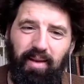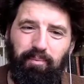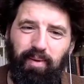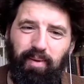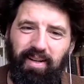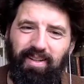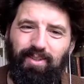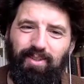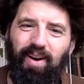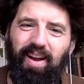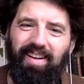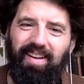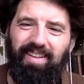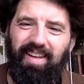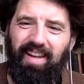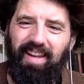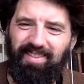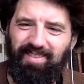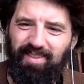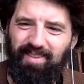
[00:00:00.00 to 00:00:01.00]
but trying
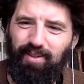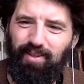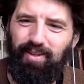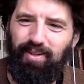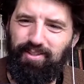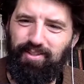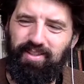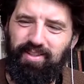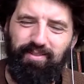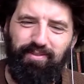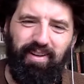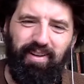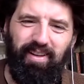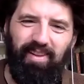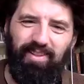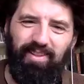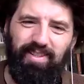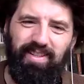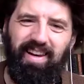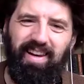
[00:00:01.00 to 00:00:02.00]
to answer the question at the
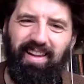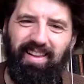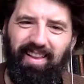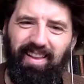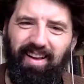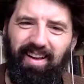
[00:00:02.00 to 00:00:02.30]
phylogenetic